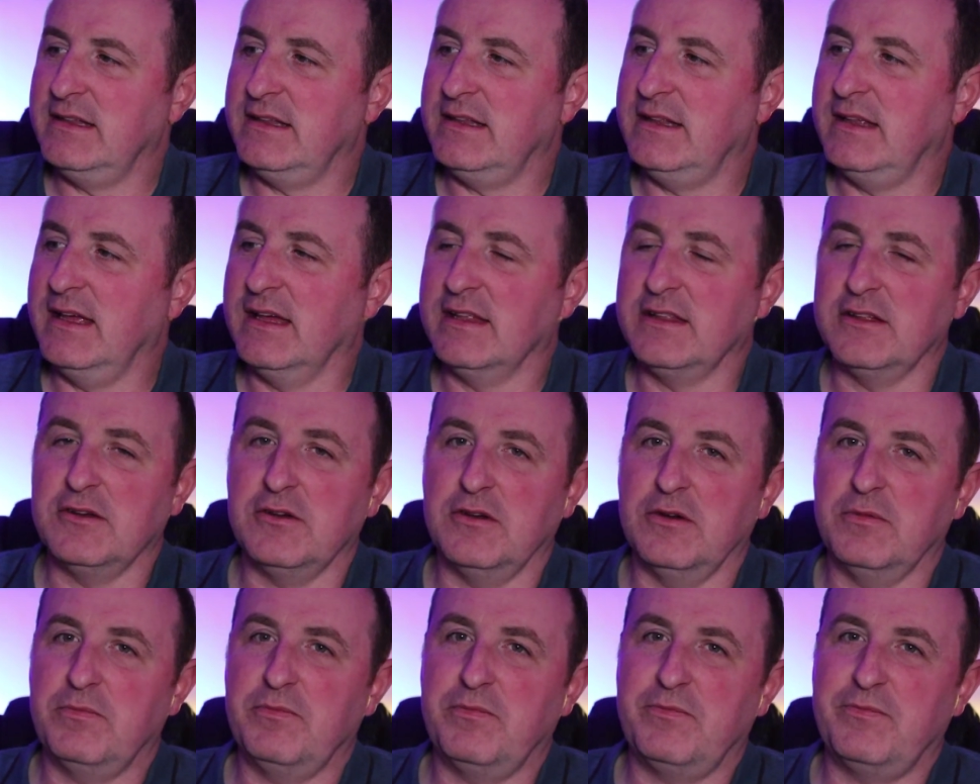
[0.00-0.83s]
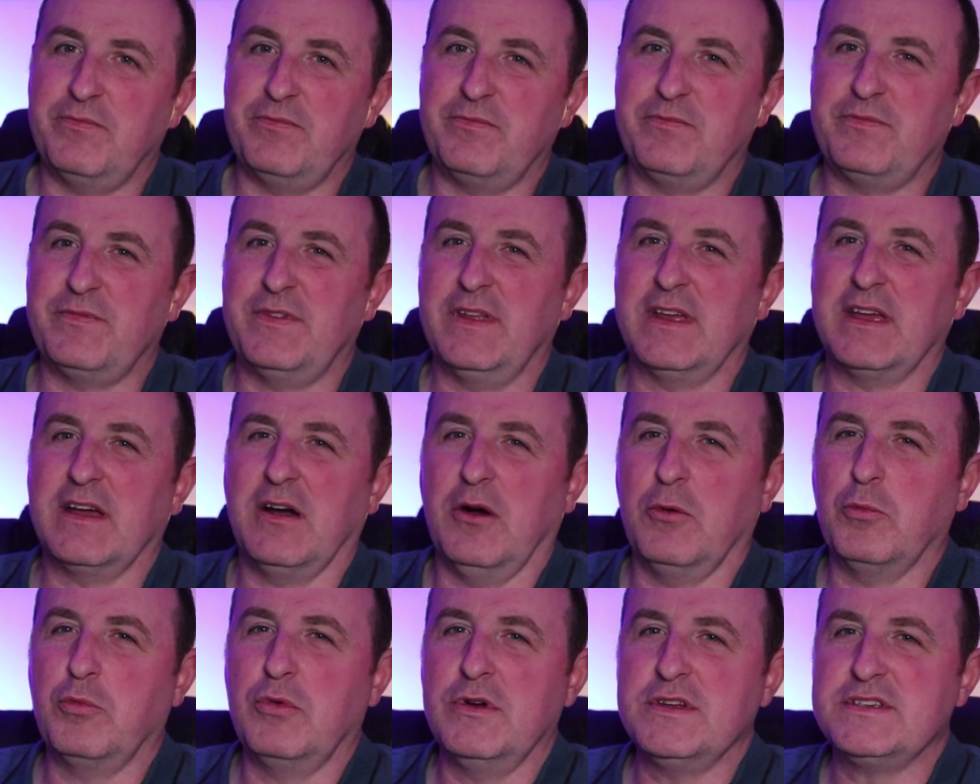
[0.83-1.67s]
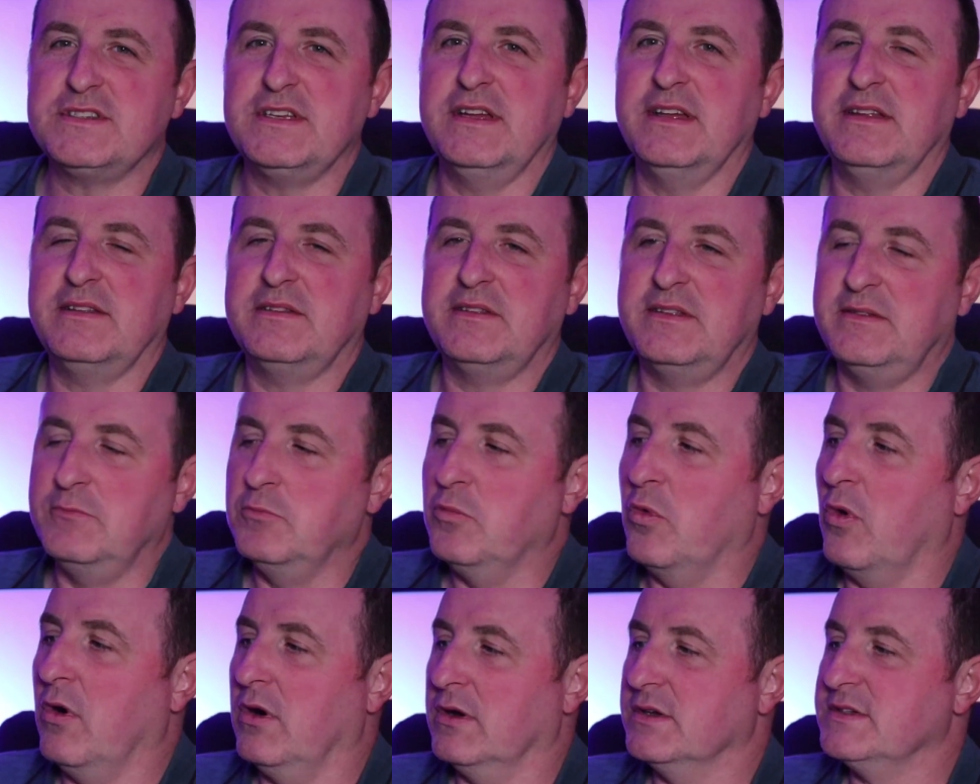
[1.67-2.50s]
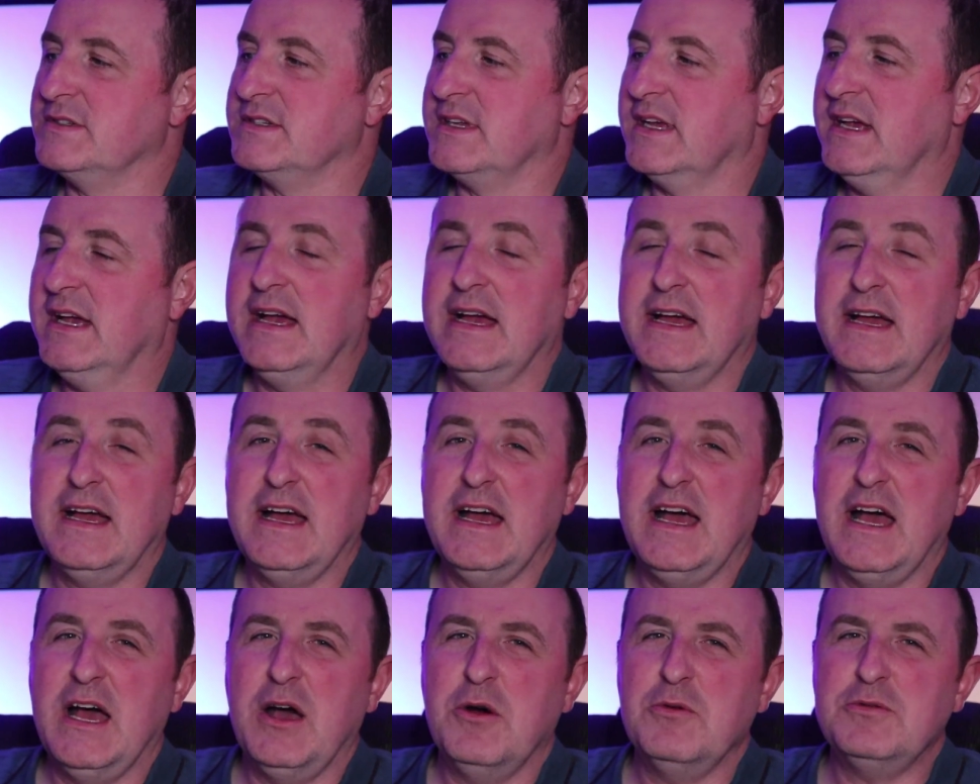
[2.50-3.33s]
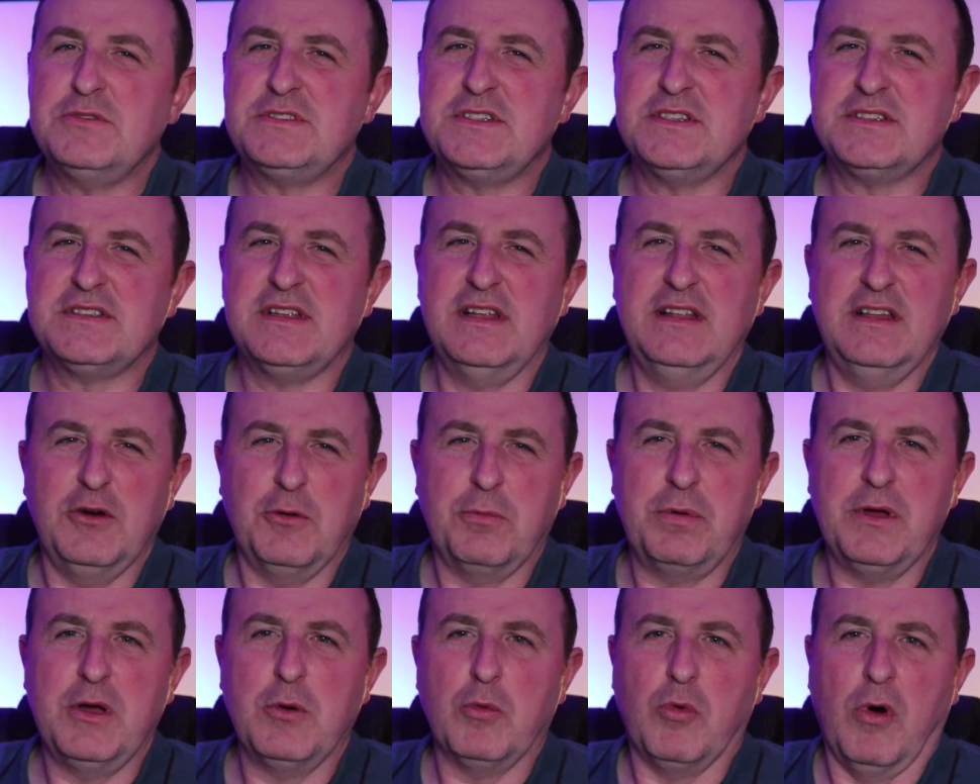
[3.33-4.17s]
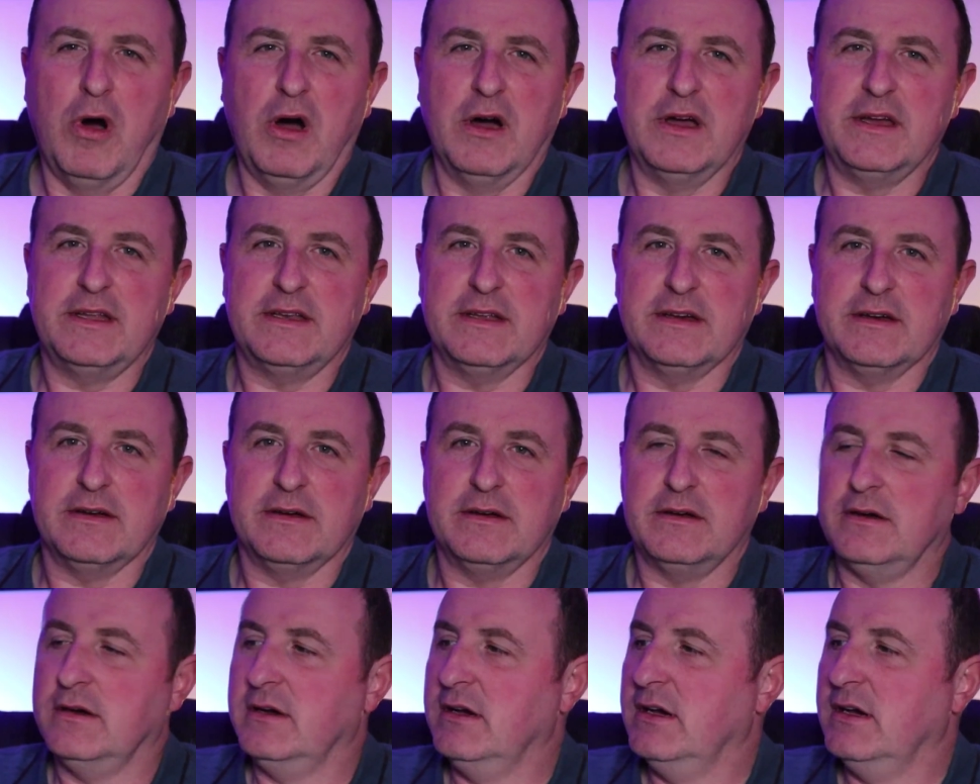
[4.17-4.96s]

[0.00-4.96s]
the other thing I wish it was just a little bit wider,